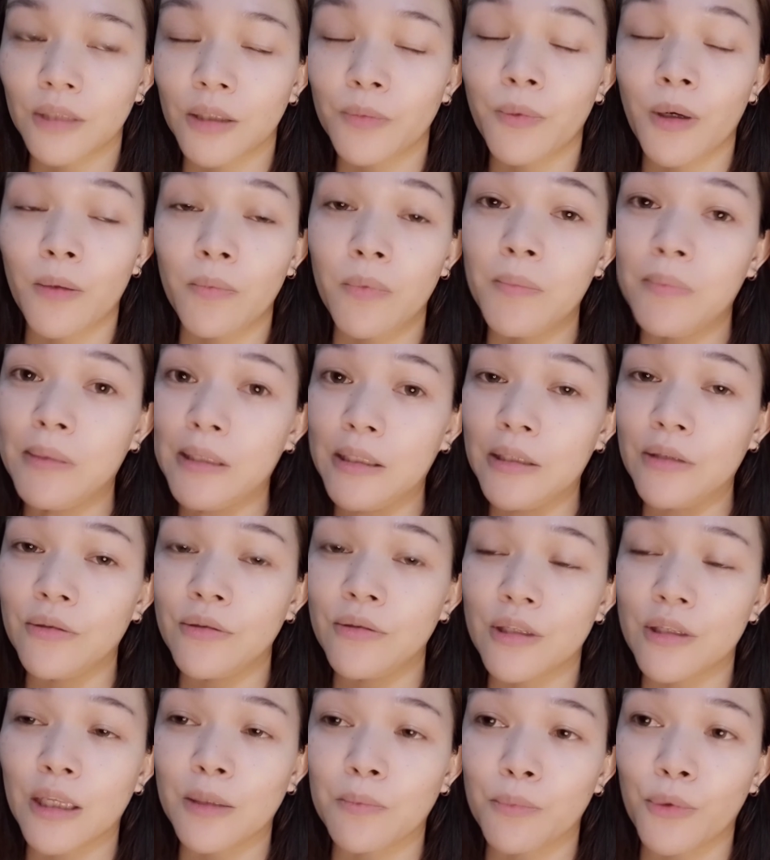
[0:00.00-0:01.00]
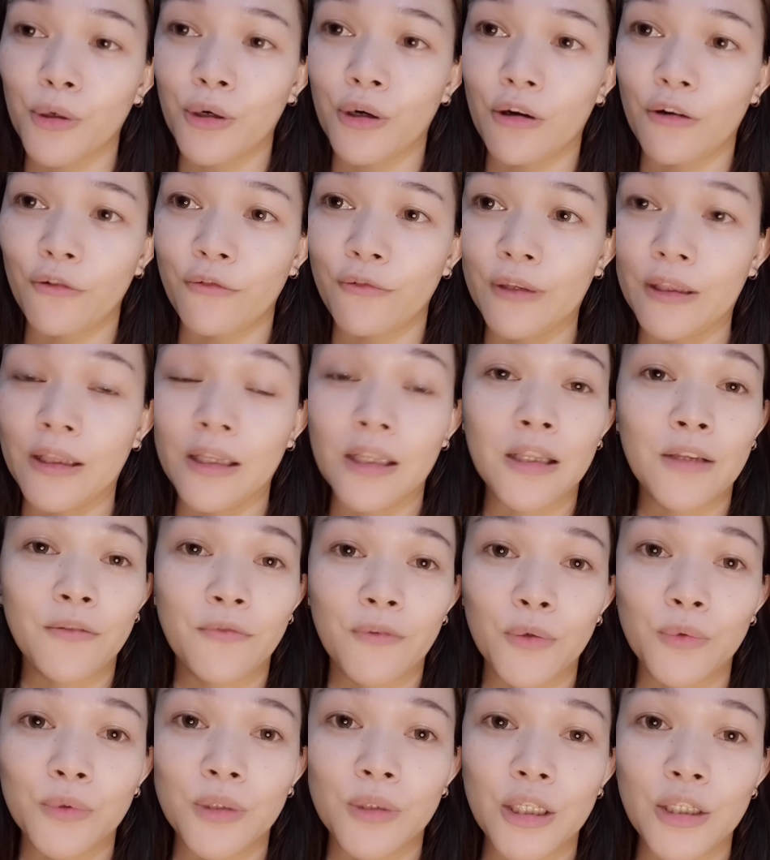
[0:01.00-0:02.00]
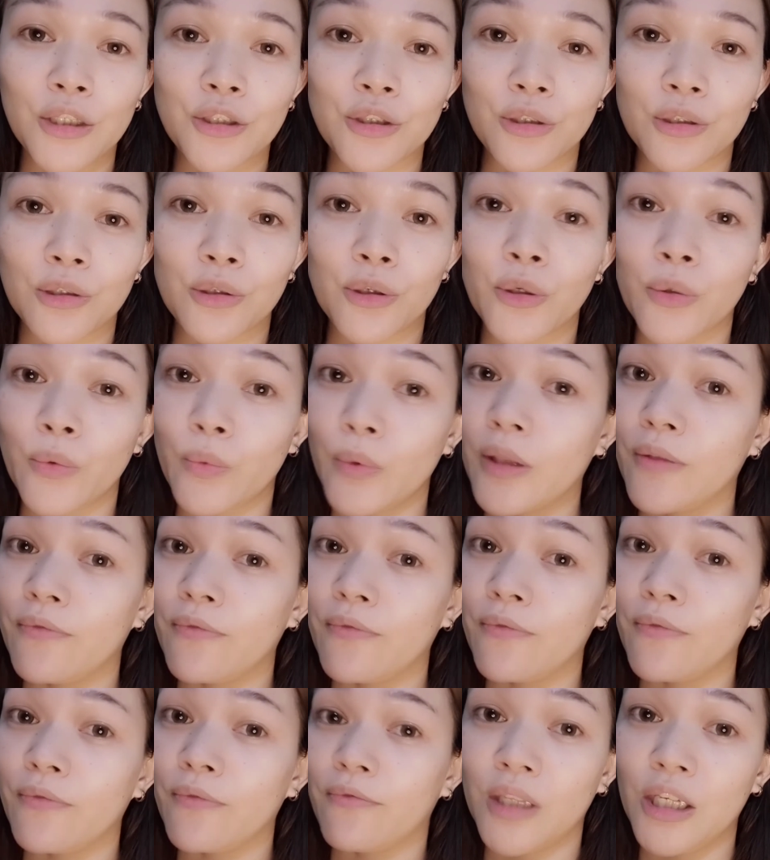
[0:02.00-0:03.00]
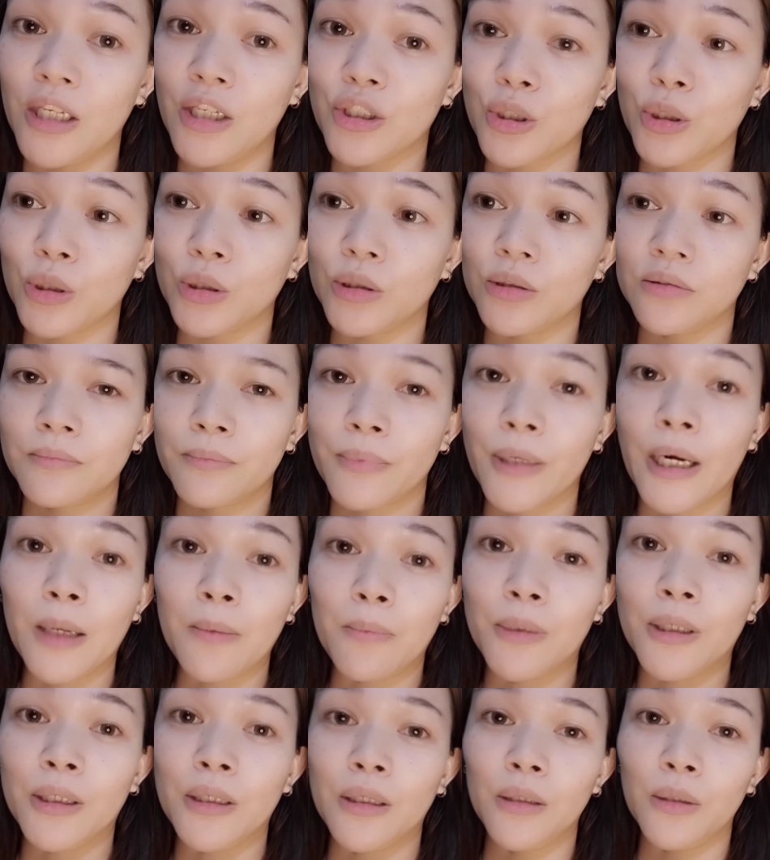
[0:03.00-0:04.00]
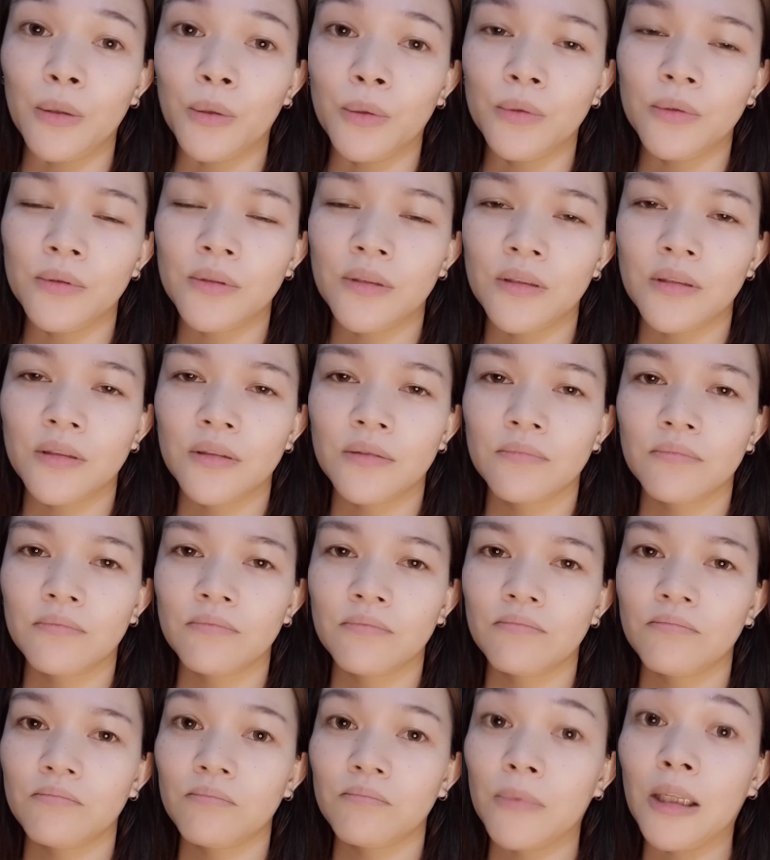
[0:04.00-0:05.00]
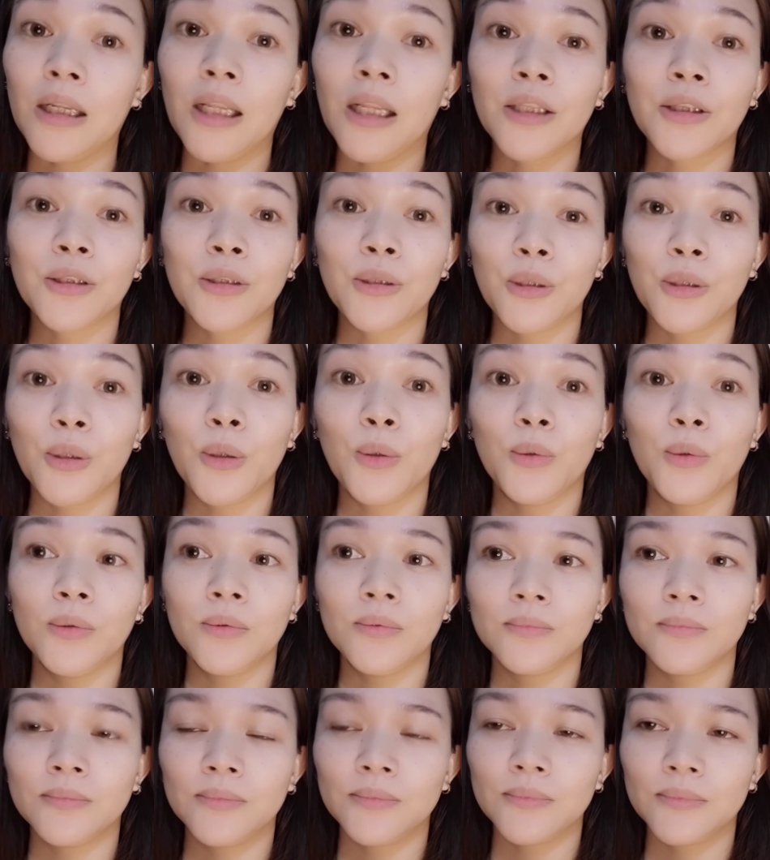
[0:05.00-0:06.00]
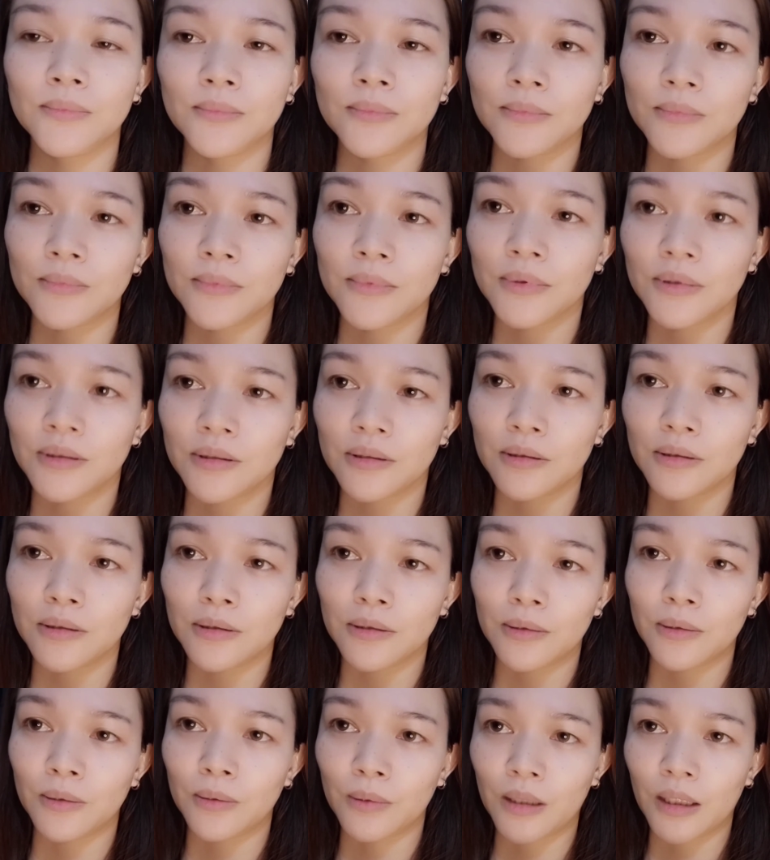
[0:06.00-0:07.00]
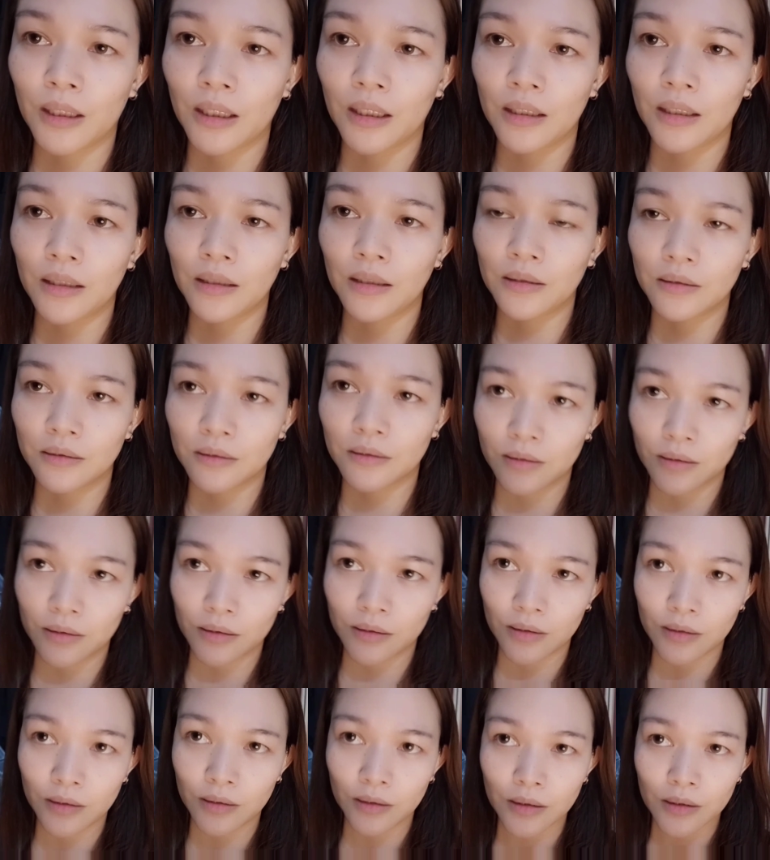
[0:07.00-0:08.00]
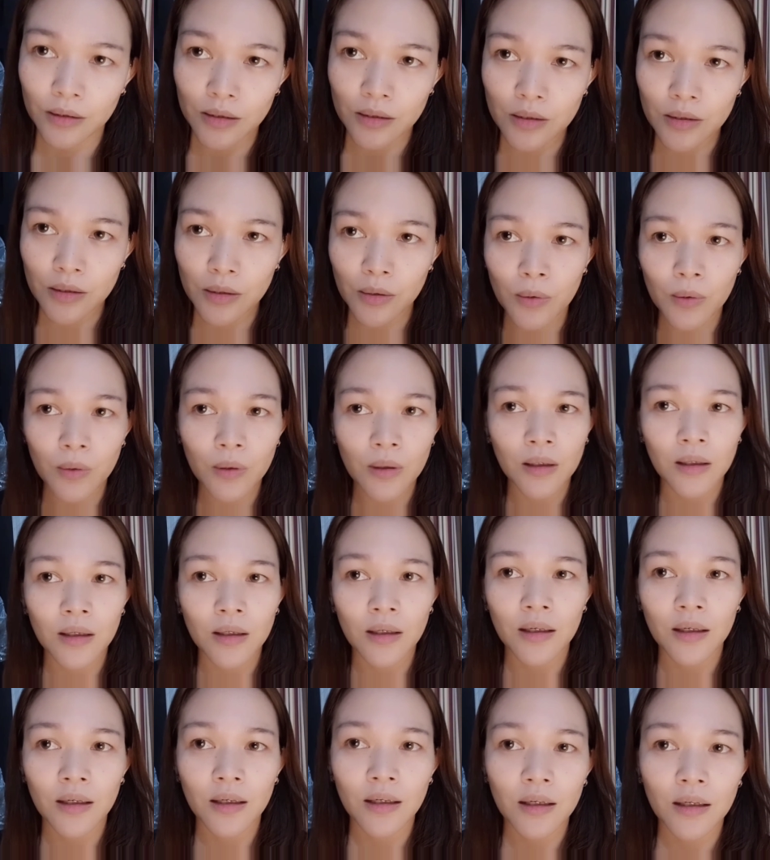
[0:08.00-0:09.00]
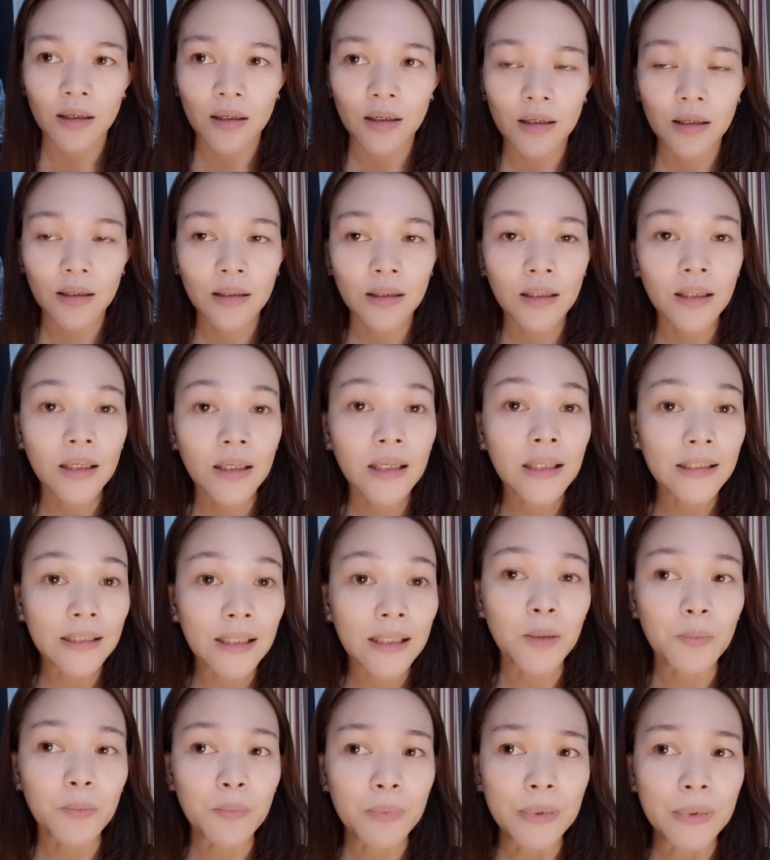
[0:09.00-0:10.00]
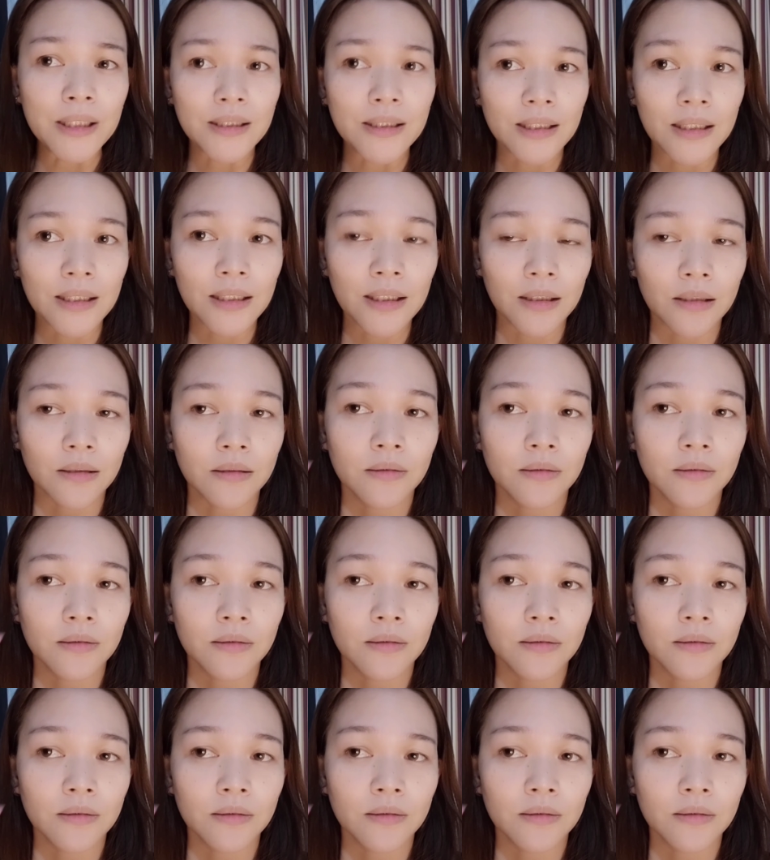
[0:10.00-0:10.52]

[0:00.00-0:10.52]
I'll probably use that more often than the foundation or with foundation. Primer alone, I'll let you know. Okay. So, I think it can be seen.